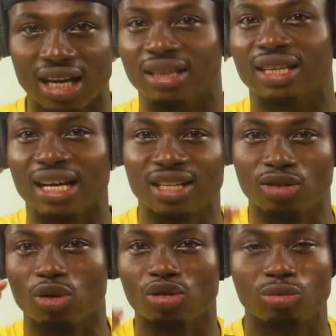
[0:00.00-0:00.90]
And that
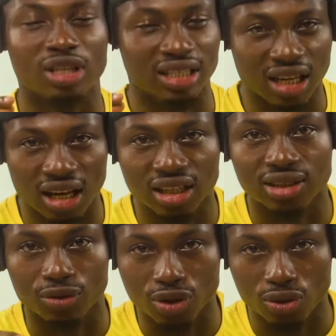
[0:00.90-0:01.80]
is going to be a
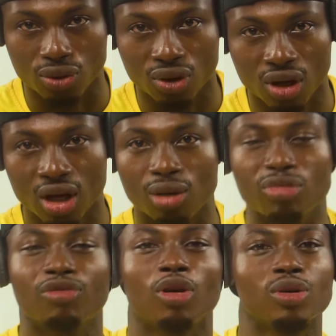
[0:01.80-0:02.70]
challenge for you.
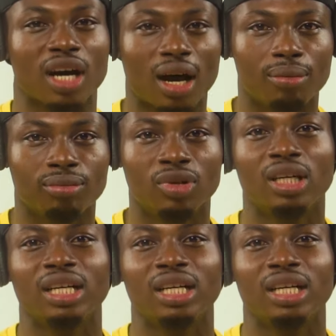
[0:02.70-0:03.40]
Before you come,